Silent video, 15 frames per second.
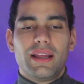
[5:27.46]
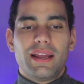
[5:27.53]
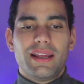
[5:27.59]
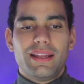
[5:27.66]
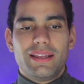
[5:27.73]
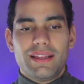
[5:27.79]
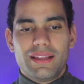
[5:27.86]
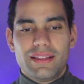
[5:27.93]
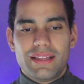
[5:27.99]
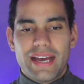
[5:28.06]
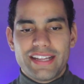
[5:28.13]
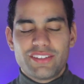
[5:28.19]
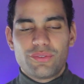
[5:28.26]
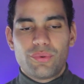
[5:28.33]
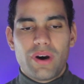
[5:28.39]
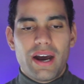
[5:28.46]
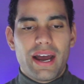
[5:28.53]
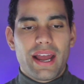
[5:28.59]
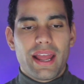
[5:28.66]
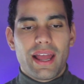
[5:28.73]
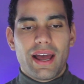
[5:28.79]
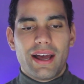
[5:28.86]
And that's
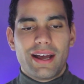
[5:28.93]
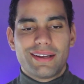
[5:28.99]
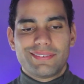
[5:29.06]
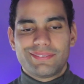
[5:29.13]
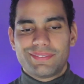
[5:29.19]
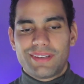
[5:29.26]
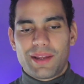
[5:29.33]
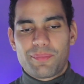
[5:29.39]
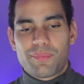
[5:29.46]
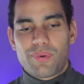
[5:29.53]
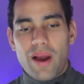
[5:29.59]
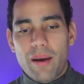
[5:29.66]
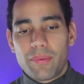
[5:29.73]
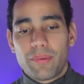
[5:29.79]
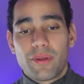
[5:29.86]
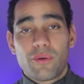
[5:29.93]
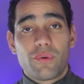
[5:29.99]
why I probably